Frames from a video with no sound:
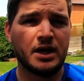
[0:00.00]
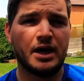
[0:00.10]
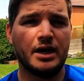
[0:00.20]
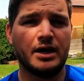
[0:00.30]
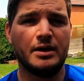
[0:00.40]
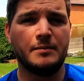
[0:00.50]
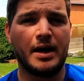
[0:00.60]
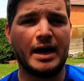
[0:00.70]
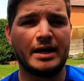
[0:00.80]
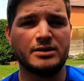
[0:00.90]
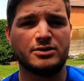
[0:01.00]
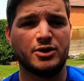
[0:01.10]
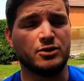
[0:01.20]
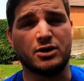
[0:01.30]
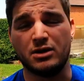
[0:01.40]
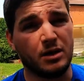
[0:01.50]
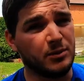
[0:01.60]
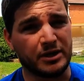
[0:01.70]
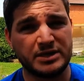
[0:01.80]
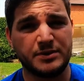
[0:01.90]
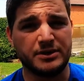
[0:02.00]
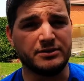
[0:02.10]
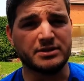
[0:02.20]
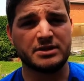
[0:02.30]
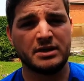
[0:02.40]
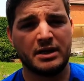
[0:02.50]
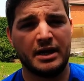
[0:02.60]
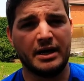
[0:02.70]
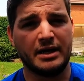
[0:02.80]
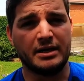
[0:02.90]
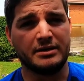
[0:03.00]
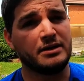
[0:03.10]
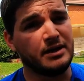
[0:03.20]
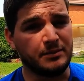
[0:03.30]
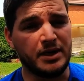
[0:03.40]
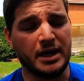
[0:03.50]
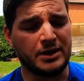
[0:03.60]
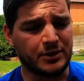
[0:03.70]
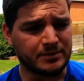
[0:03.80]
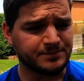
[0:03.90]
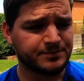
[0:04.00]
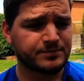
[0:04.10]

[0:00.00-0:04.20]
and who are a lot more experienced than me anyway.